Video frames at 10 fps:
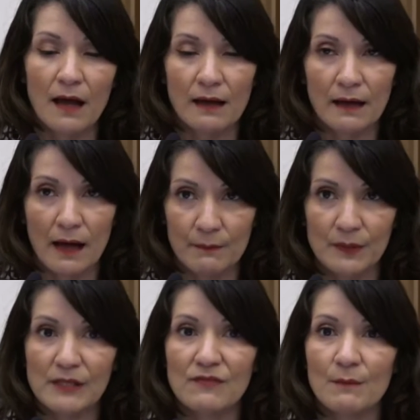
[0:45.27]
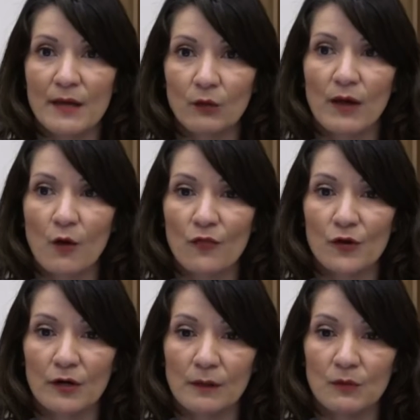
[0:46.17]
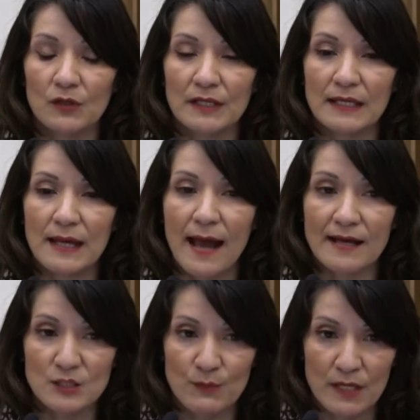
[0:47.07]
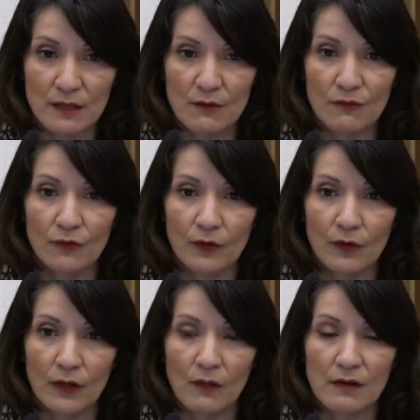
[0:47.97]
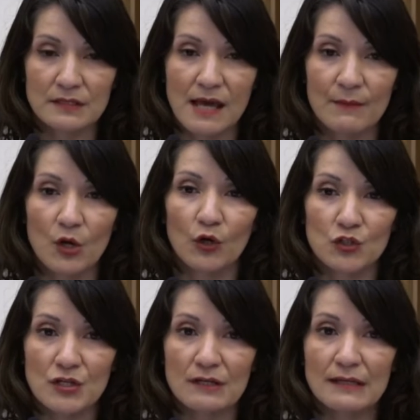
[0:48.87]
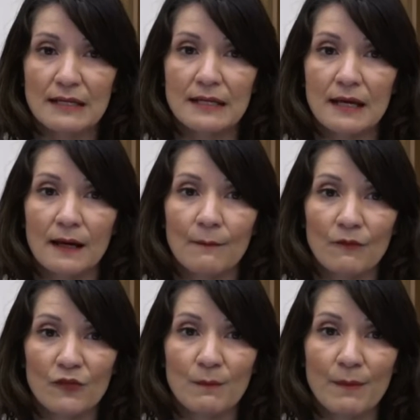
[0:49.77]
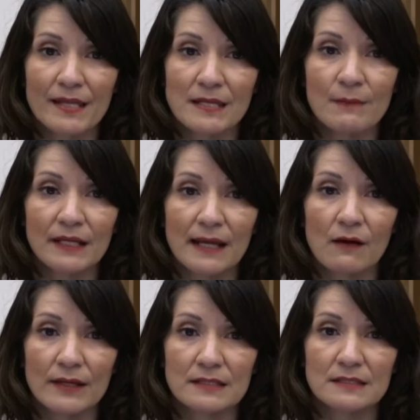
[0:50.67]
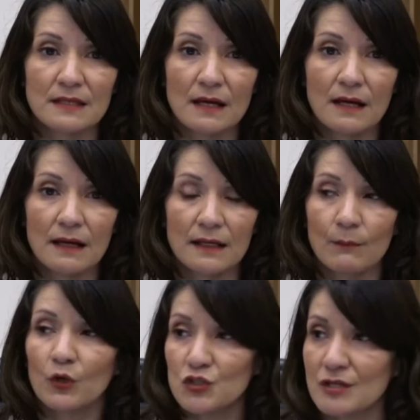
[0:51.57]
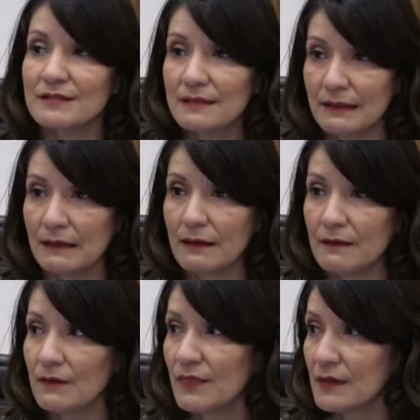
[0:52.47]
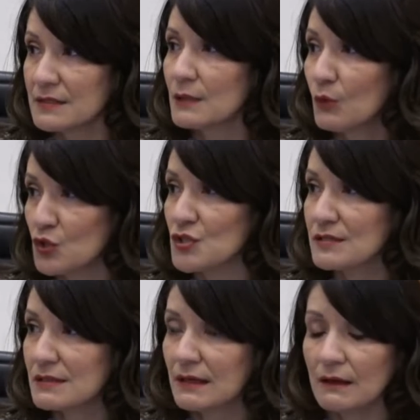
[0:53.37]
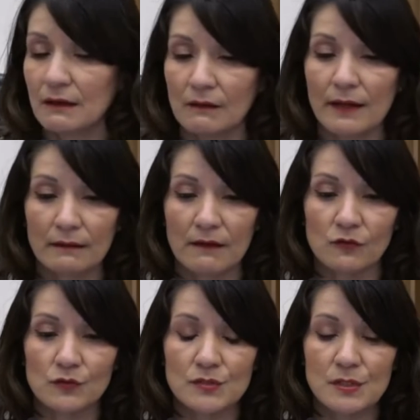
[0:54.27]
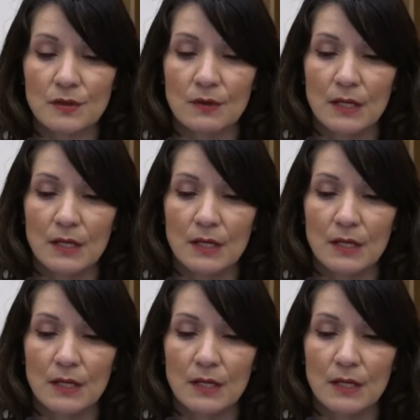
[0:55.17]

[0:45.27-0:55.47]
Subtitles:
I believe that mental health in our community has been for a long time an urgent need. For the pandemic, now it's an emergent need. I think it's an emergency on a lot of levels. So